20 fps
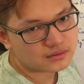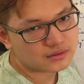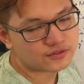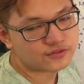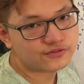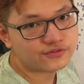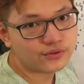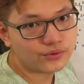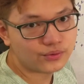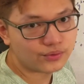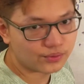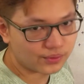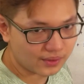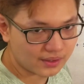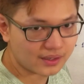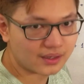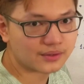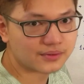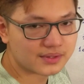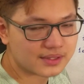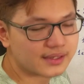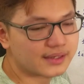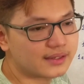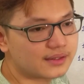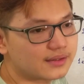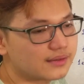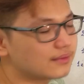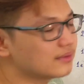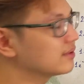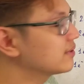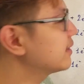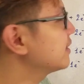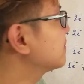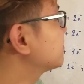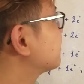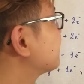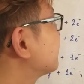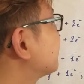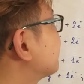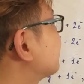the full octet, okay?